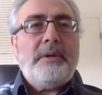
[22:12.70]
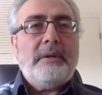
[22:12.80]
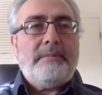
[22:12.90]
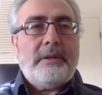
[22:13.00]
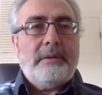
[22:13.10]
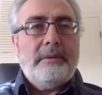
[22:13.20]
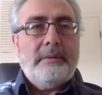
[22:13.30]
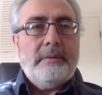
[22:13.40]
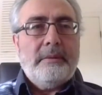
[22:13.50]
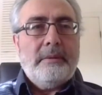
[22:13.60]
people
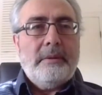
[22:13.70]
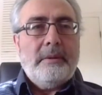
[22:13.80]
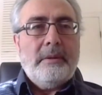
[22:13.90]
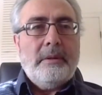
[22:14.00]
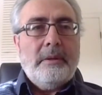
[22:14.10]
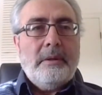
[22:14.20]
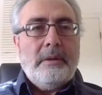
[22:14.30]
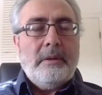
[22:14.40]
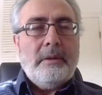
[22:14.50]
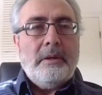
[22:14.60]

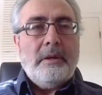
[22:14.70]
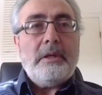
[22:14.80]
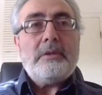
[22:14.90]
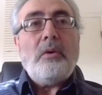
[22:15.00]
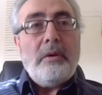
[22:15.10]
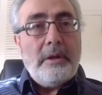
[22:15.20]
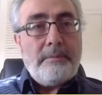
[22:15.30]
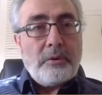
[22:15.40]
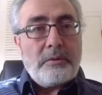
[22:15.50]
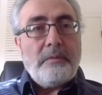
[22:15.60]
is only
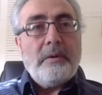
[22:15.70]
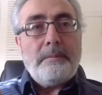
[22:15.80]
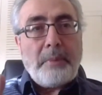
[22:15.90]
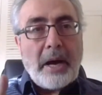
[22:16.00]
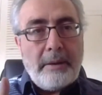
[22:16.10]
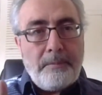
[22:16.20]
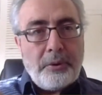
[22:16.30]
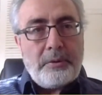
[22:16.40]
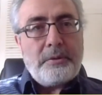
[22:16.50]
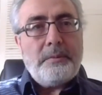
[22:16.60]
possible by
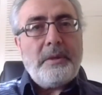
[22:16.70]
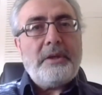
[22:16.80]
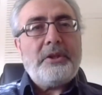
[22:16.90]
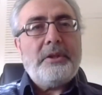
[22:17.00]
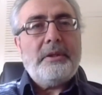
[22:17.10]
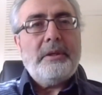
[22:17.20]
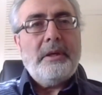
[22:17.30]
persuasion